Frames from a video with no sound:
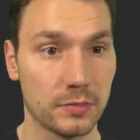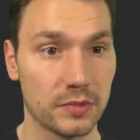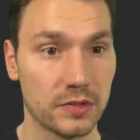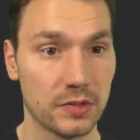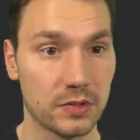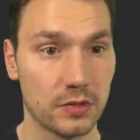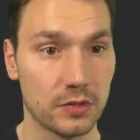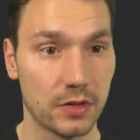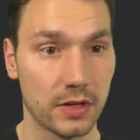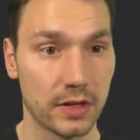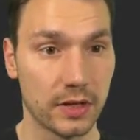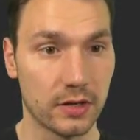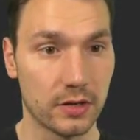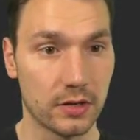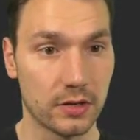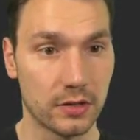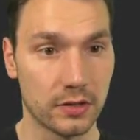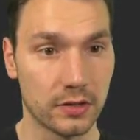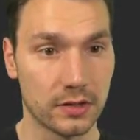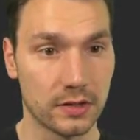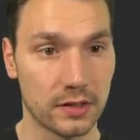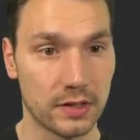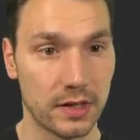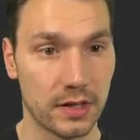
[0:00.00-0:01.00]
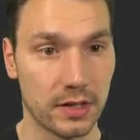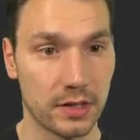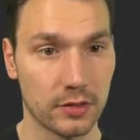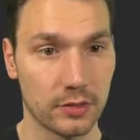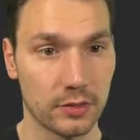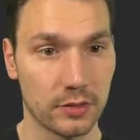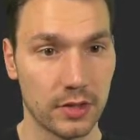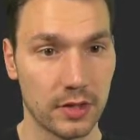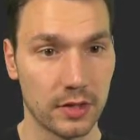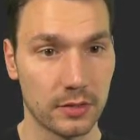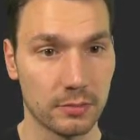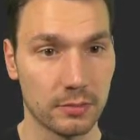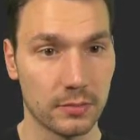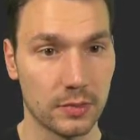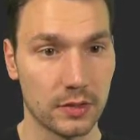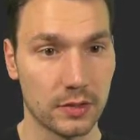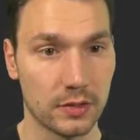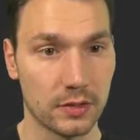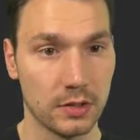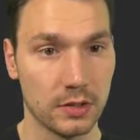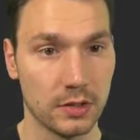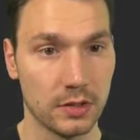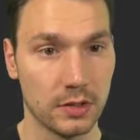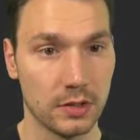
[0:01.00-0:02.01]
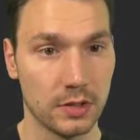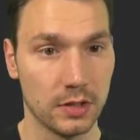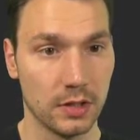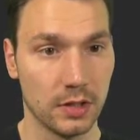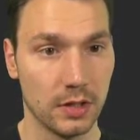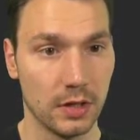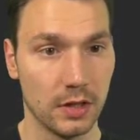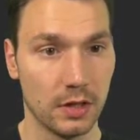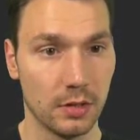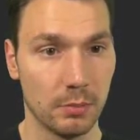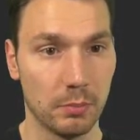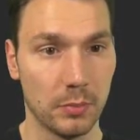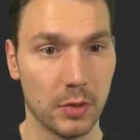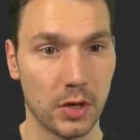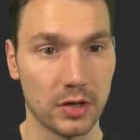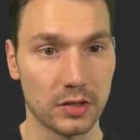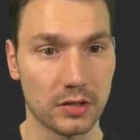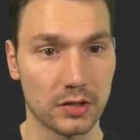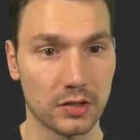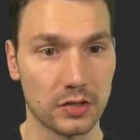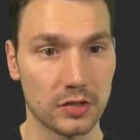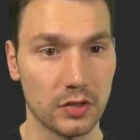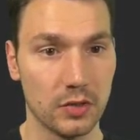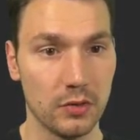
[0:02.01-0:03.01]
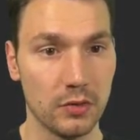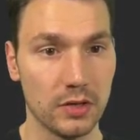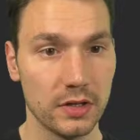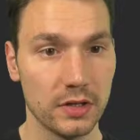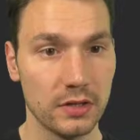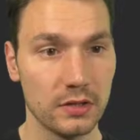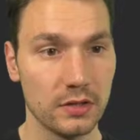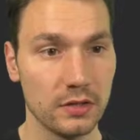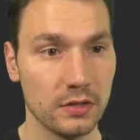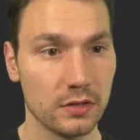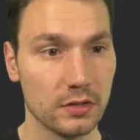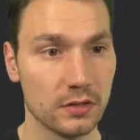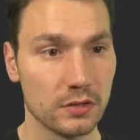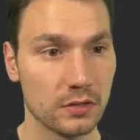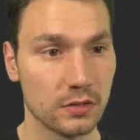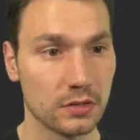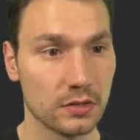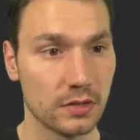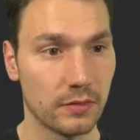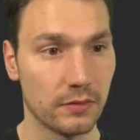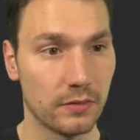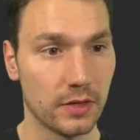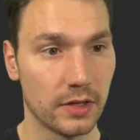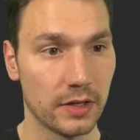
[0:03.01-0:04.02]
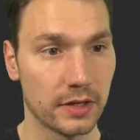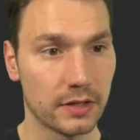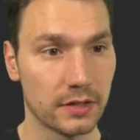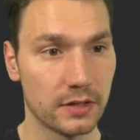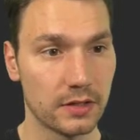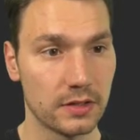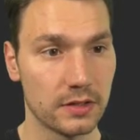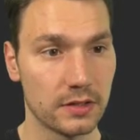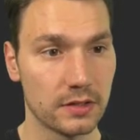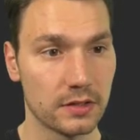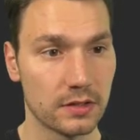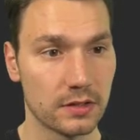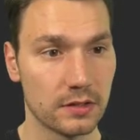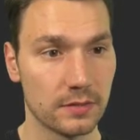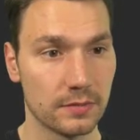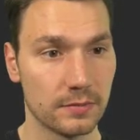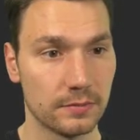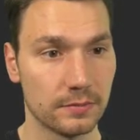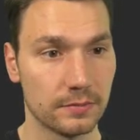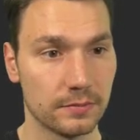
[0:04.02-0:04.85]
So I call this Telegram bot token or something like this.